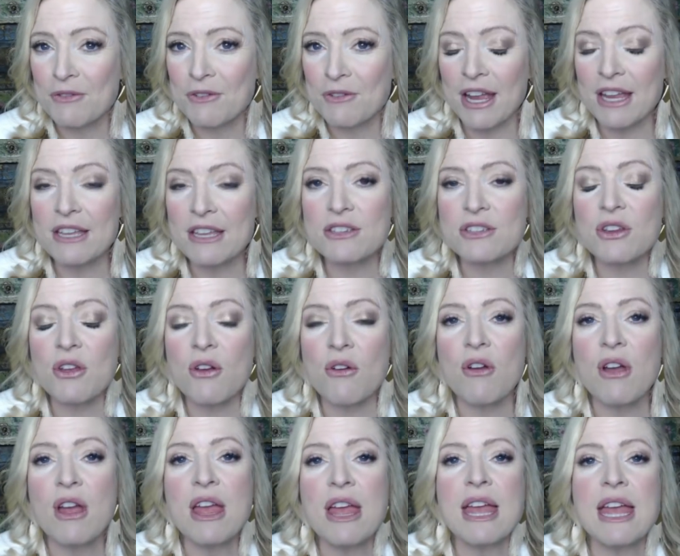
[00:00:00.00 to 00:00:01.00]
Right?
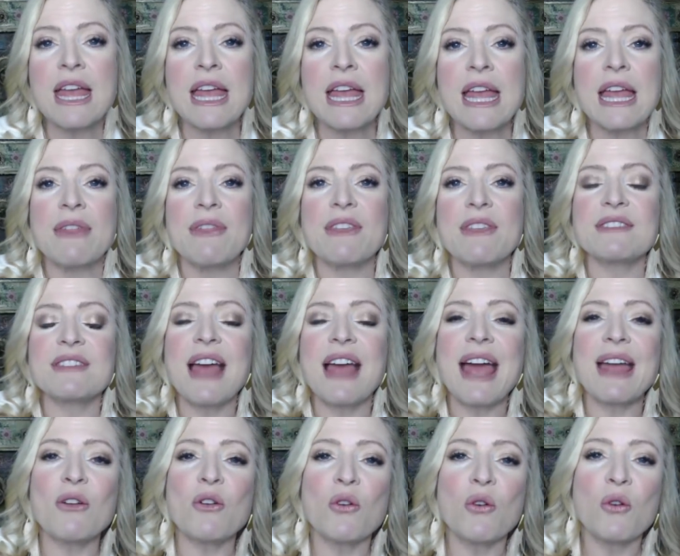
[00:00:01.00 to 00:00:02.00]
So this
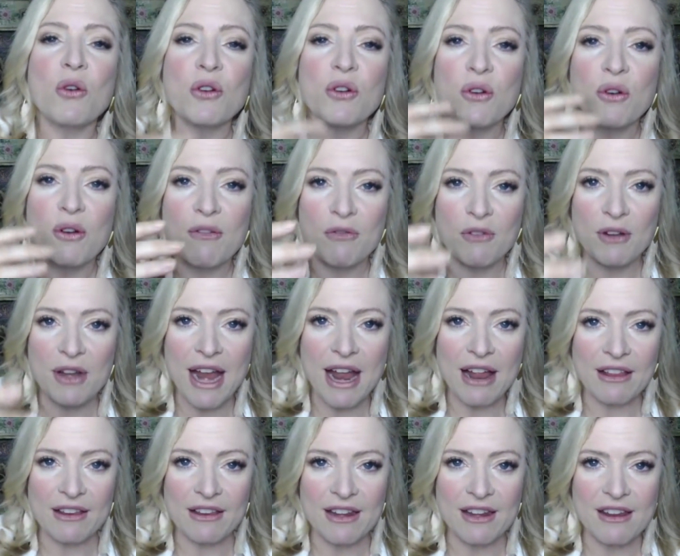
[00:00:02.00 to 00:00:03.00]
higher order of
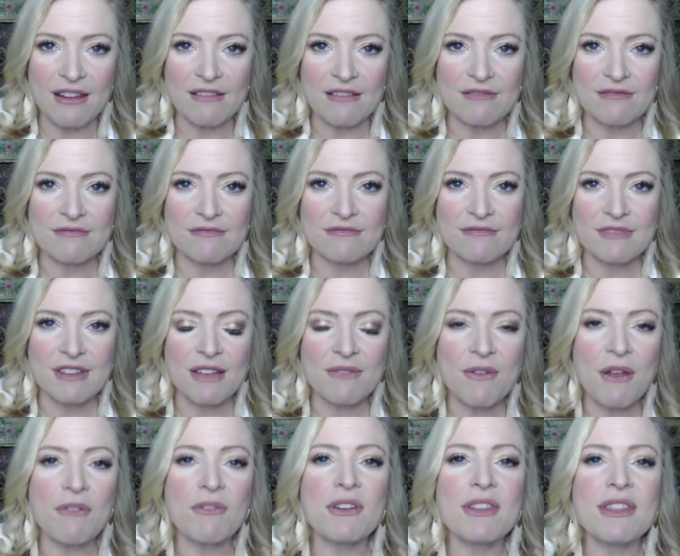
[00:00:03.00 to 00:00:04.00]
reality,
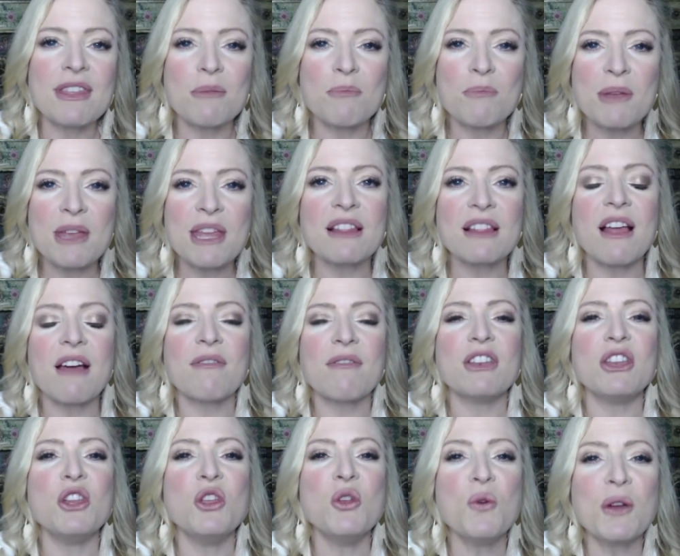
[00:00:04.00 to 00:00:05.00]
of everything being love,
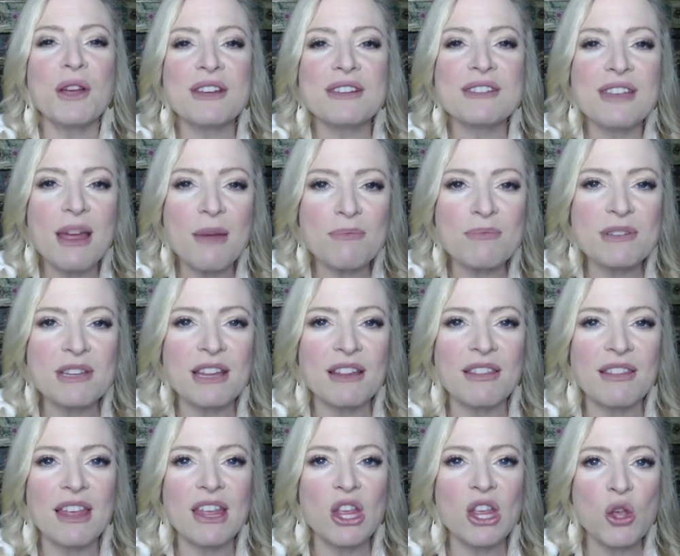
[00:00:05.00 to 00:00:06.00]
and you
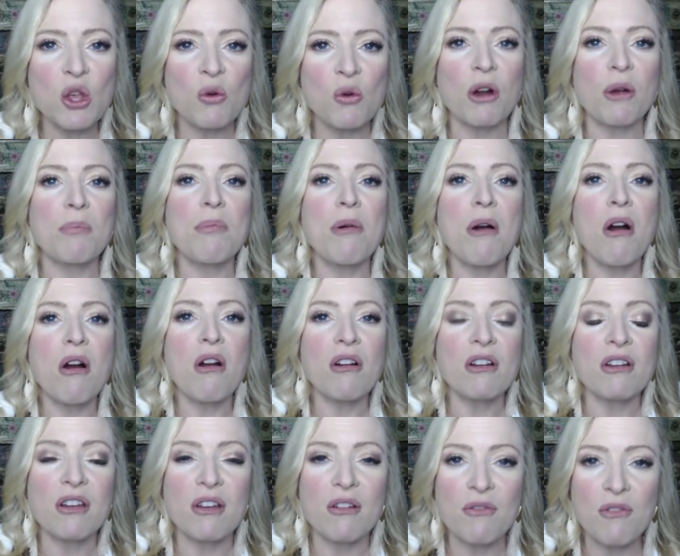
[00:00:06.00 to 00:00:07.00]
accepting that you are
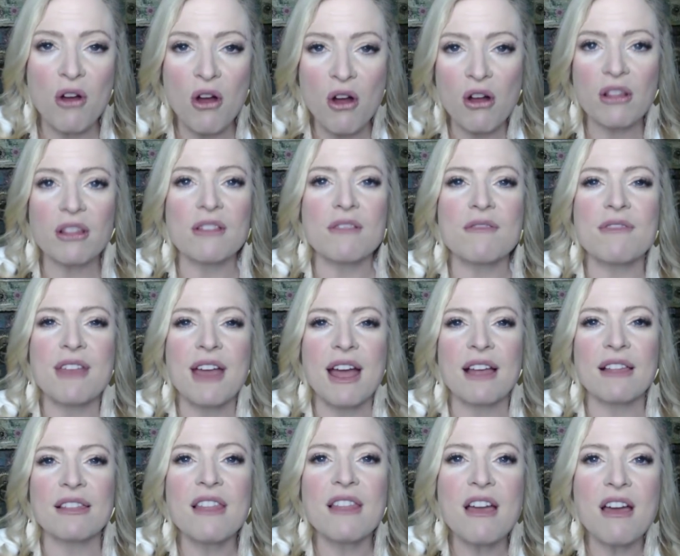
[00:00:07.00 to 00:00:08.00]
part of all of
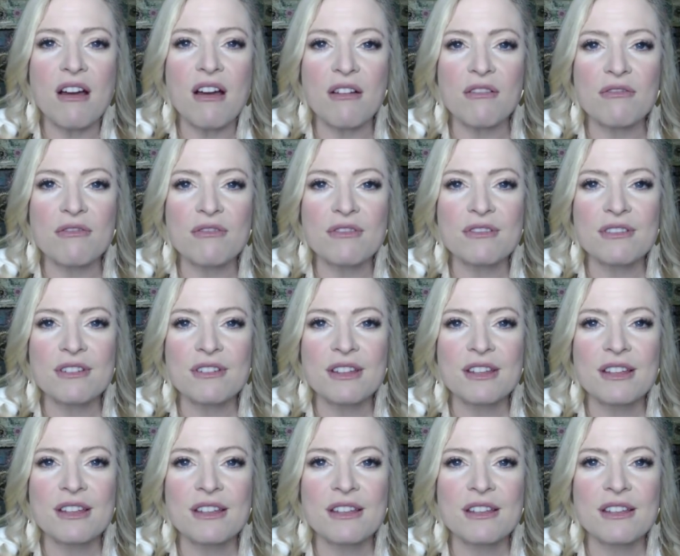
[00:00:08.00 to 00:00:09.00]
that love,
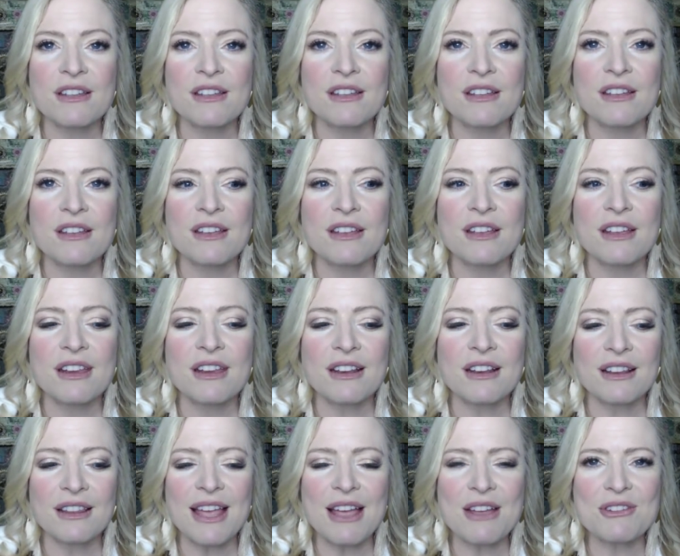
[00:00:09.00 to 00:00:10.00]

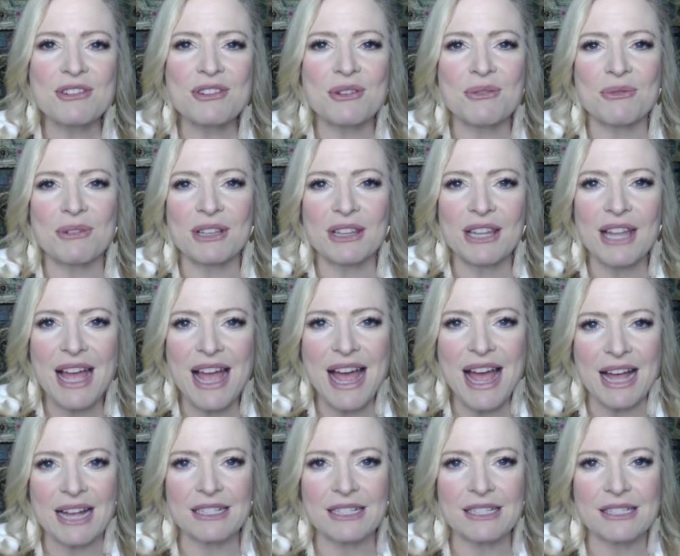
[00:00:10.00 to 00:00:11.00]
it allows you to
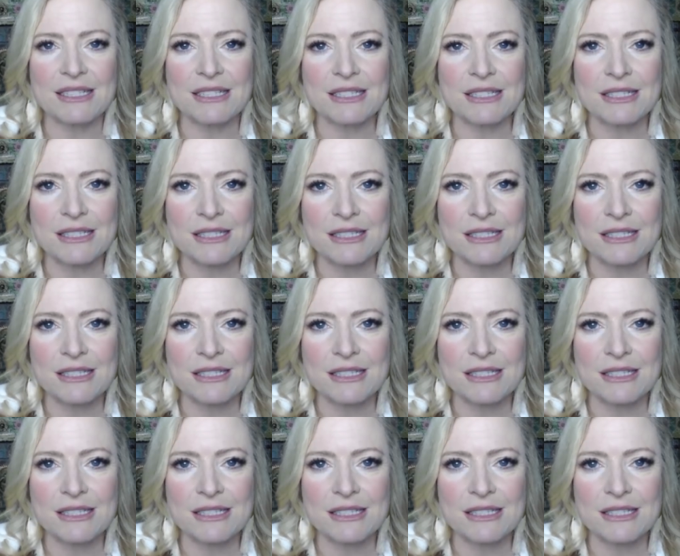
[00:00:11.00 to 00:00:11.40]
relax.